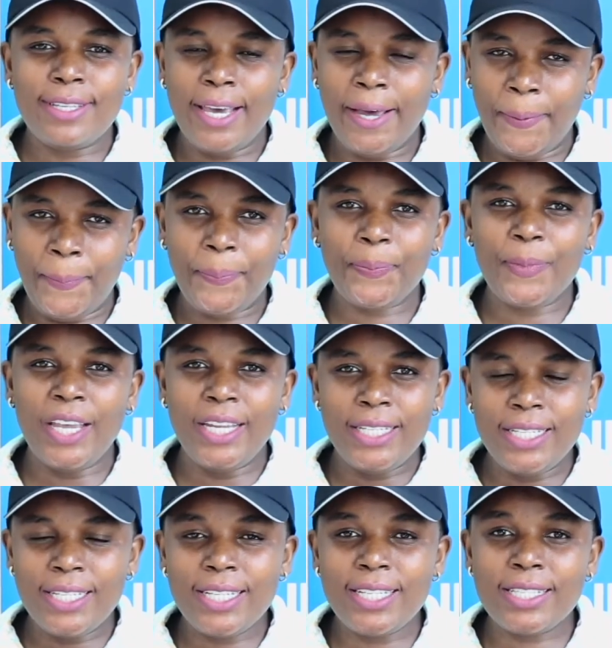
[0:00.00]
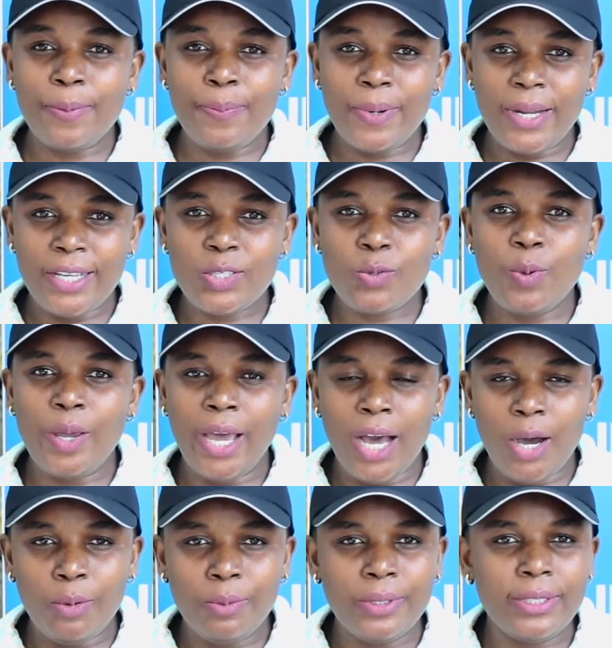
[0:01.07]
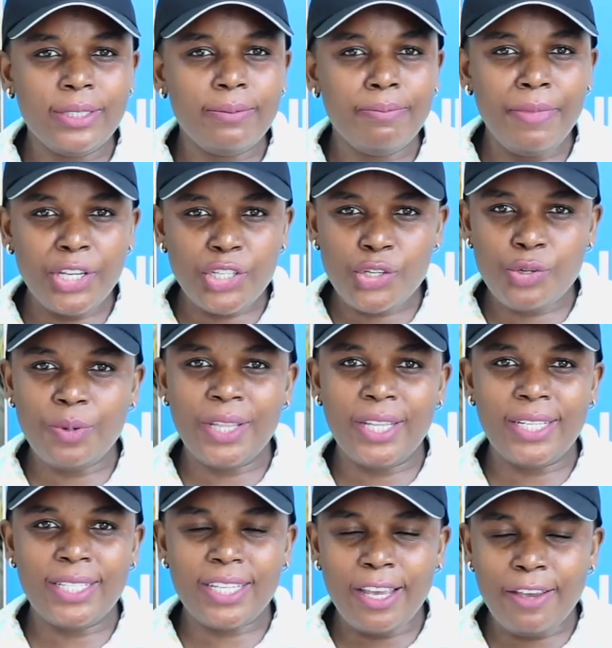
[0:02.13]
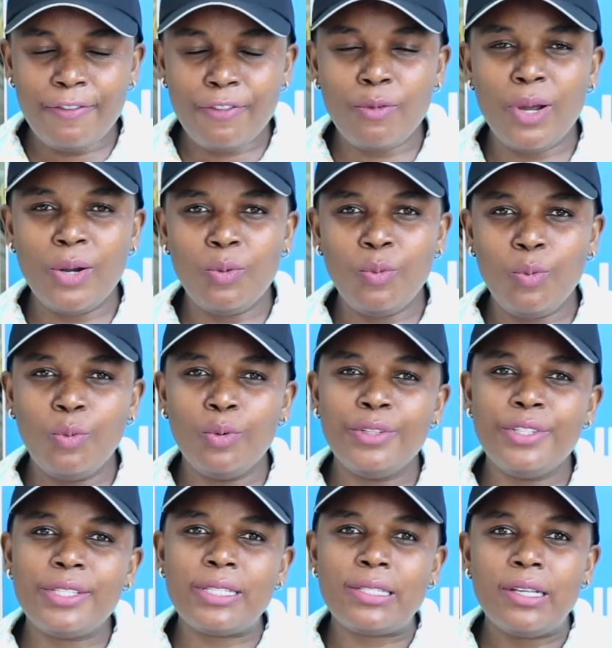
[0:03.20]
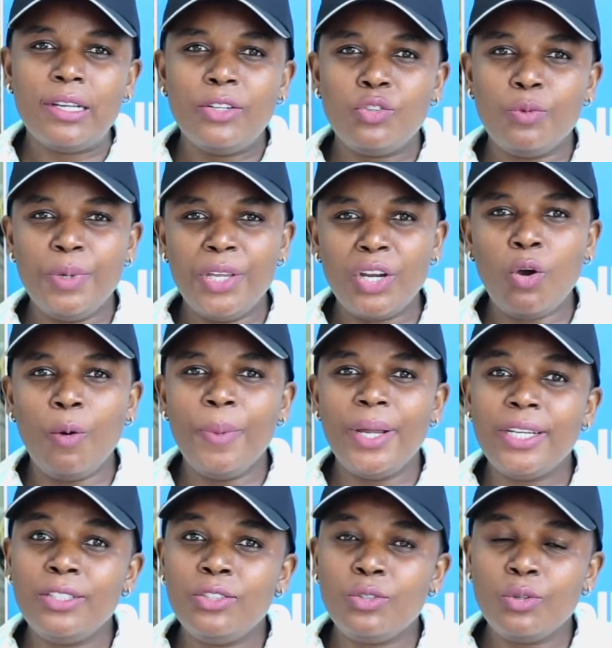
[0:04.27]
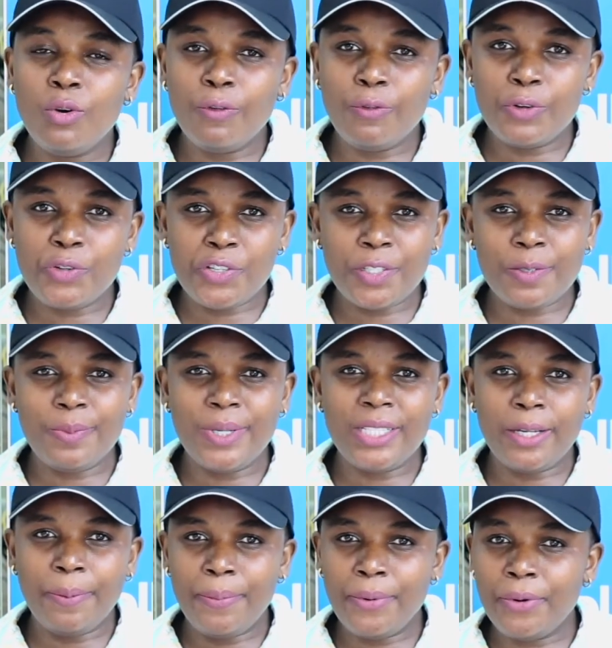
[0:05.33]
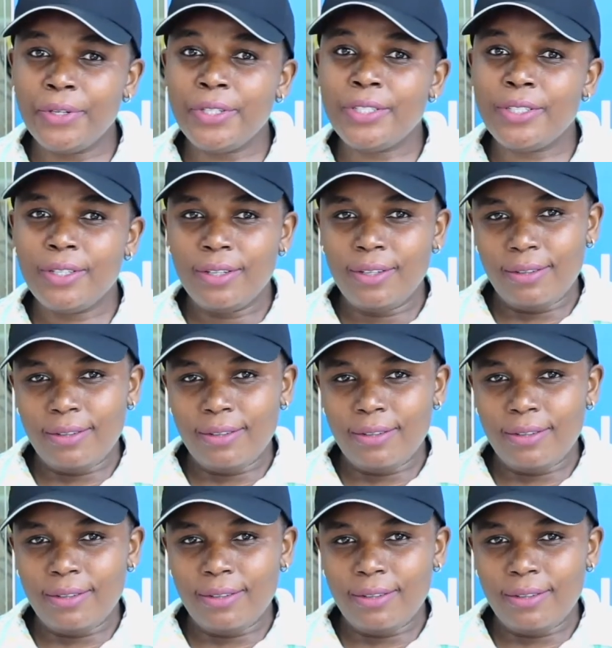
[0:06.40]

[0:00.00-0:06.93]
Yeah, and it is a place where I will make sure that everyone who wants to be recommended to go for treatment abroad,